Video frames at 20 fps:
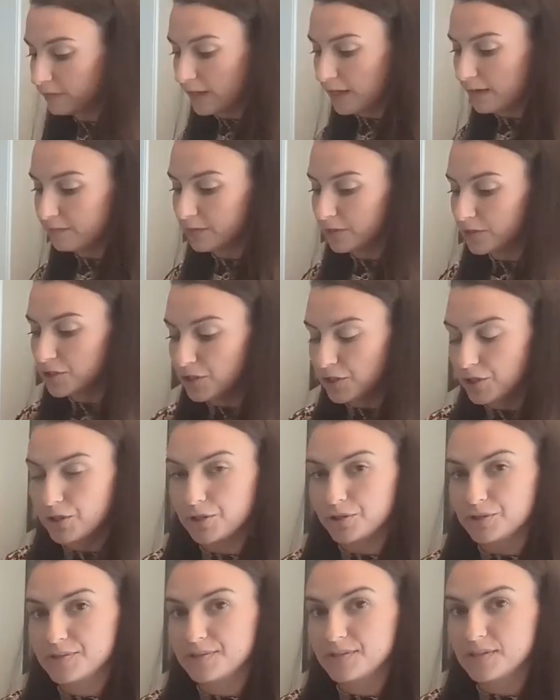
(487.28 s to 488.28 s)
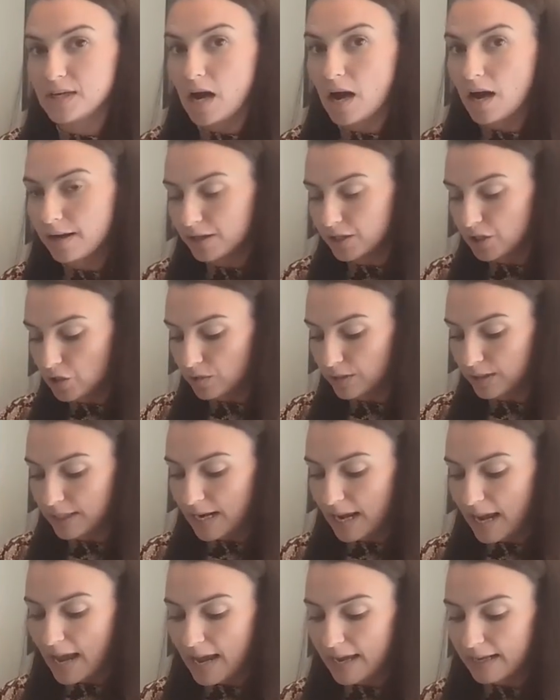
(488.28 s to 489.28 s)
flavor to your stock, you
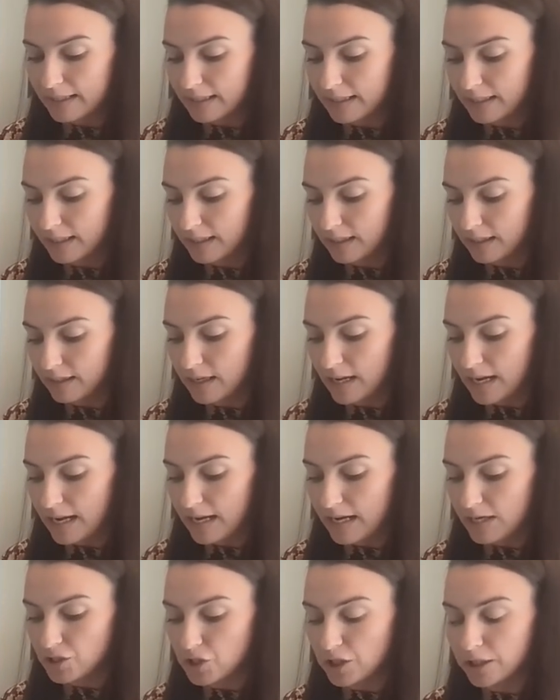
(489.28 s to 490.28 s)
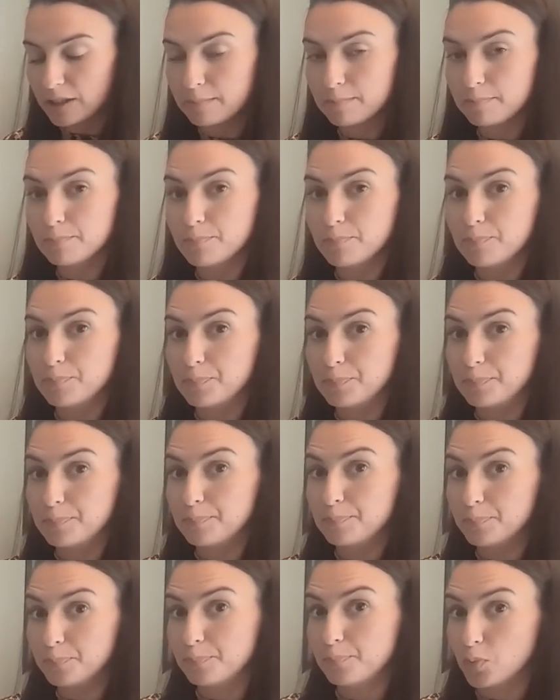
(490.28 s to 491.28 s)
can add in a chicken
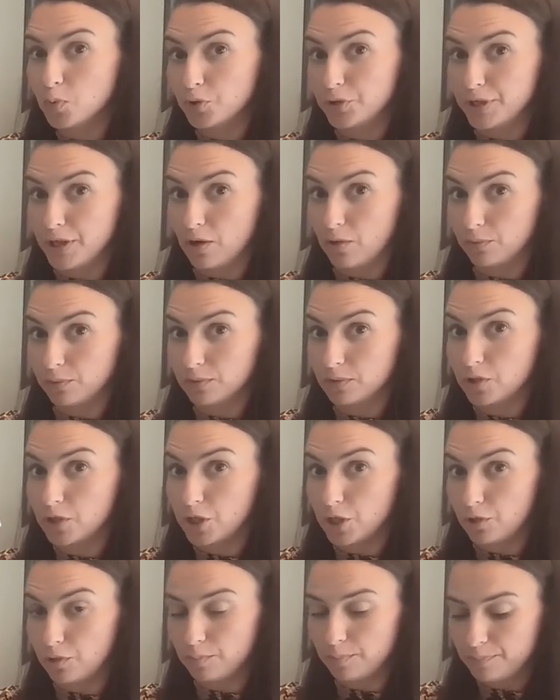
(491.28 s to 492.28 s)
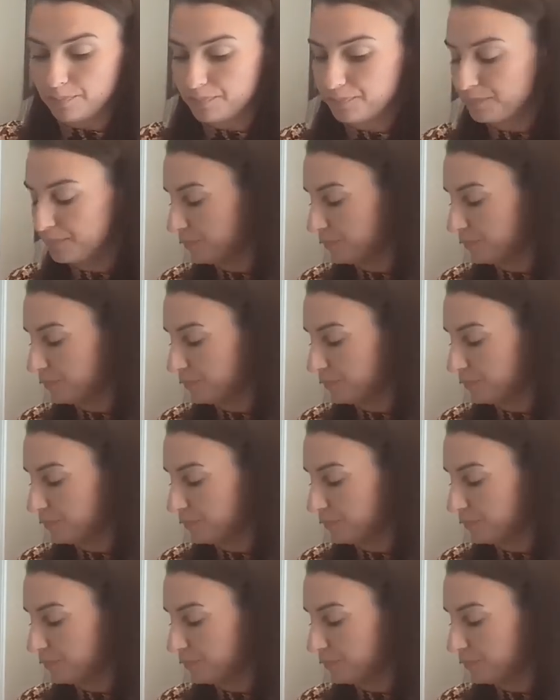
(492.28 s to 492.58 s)
bouillon cube.